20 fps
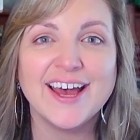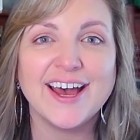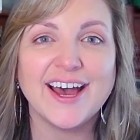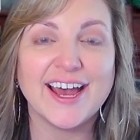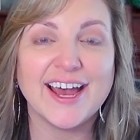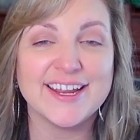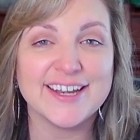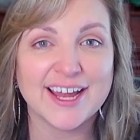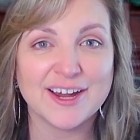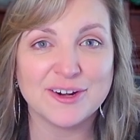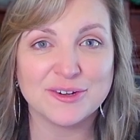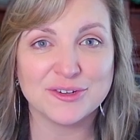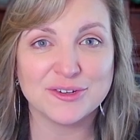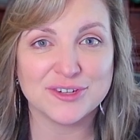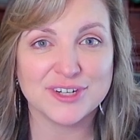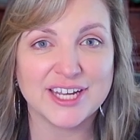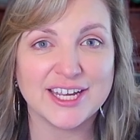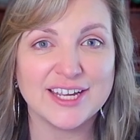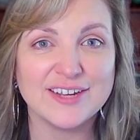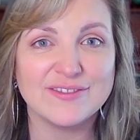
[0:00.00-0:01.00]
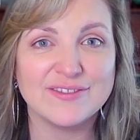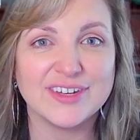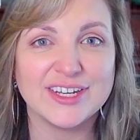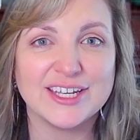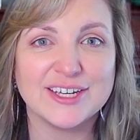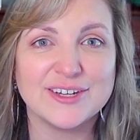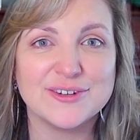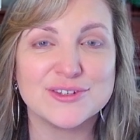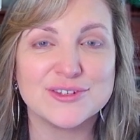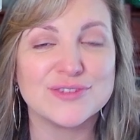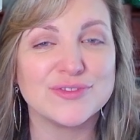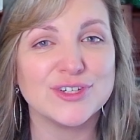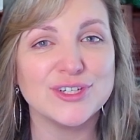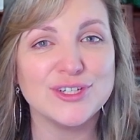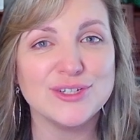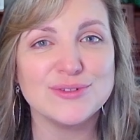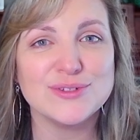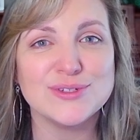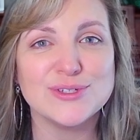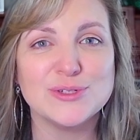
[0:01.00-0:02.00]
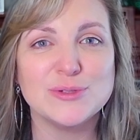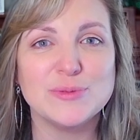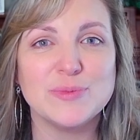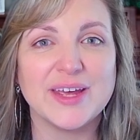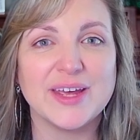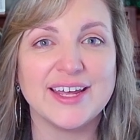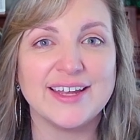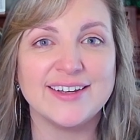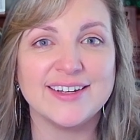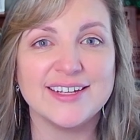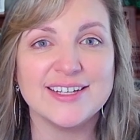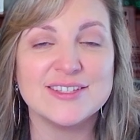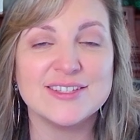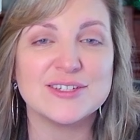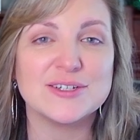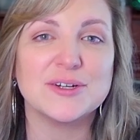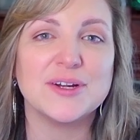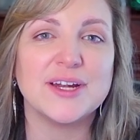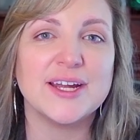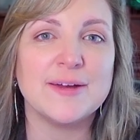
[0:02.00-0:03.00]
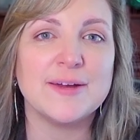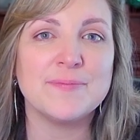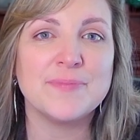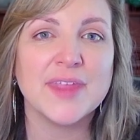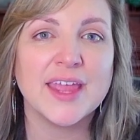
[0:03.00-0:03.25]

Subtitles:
I now create videos for YouTube and Instagram.